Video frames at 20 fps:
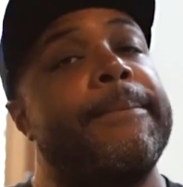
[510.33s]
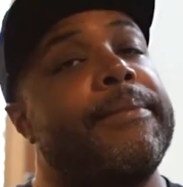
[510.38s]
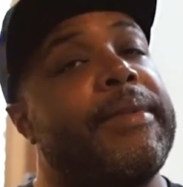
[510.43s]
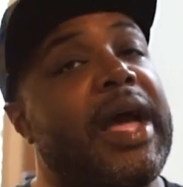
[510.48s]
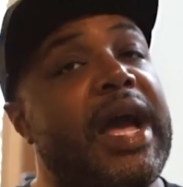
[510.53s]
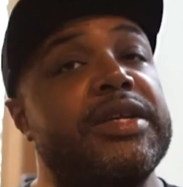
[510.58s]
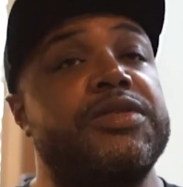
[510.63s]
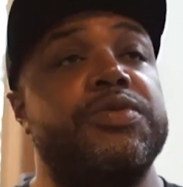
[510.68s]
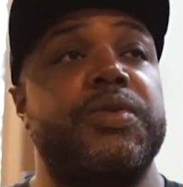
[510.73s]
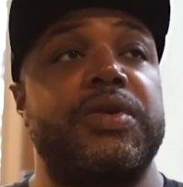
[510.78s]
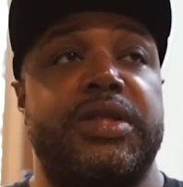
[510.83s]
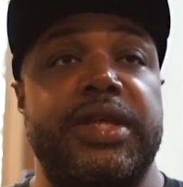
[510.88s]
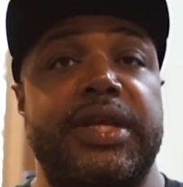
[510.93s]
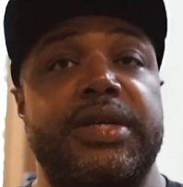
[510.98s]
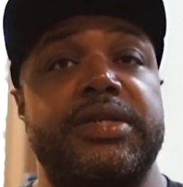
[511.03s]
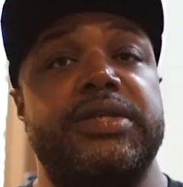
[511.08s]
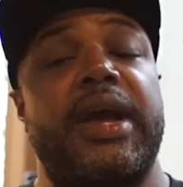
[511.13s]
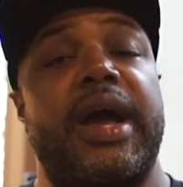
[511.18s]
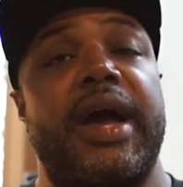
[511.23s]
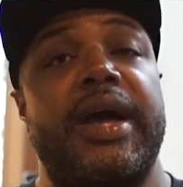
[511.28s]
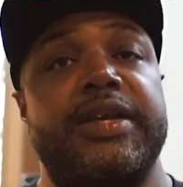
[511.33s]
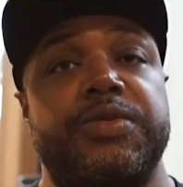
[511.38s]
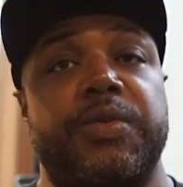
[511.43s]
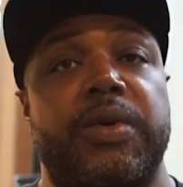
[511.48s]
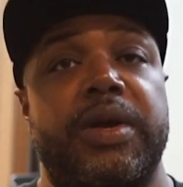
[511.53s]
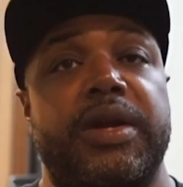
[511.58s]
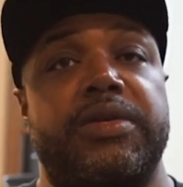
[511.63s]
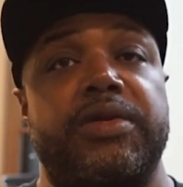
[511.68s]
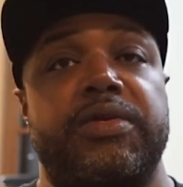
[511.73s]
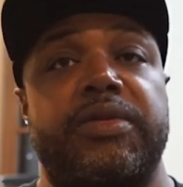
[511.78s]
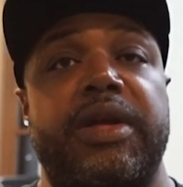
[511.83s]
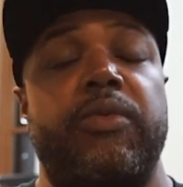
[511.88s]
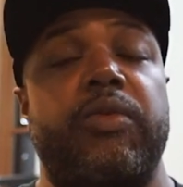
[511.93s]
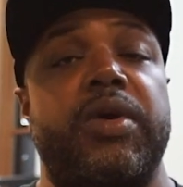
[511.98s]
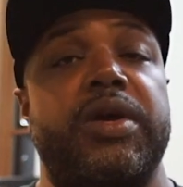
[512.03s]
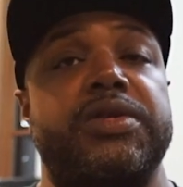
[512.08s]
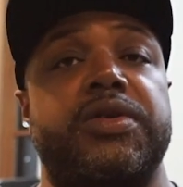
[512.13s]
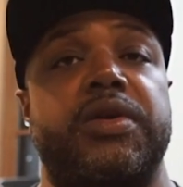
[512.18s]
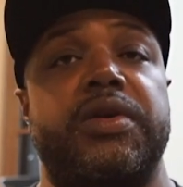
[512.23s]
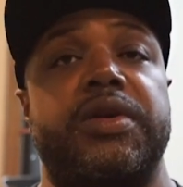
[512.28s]
That's what these guys want to do. They
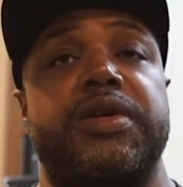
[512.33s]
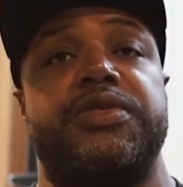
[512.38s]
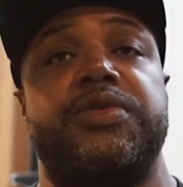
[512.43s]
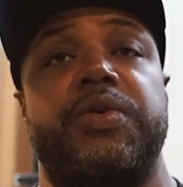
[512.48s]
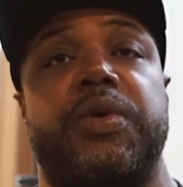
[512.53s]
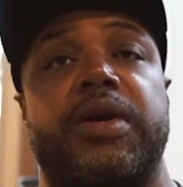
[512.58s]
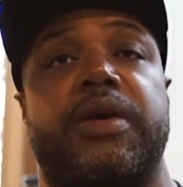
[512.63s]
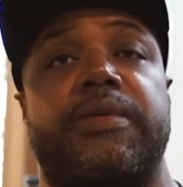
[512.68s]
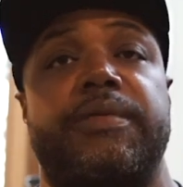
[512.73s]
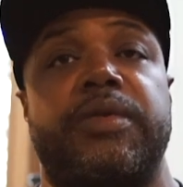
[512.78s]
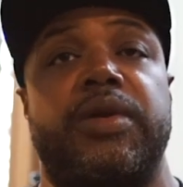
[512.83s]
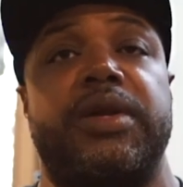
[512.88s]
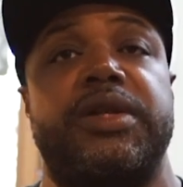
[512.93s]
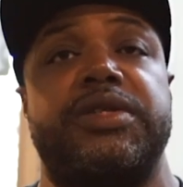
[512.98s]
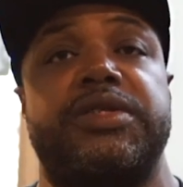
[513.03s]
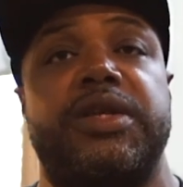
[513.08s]
want to turn it into a community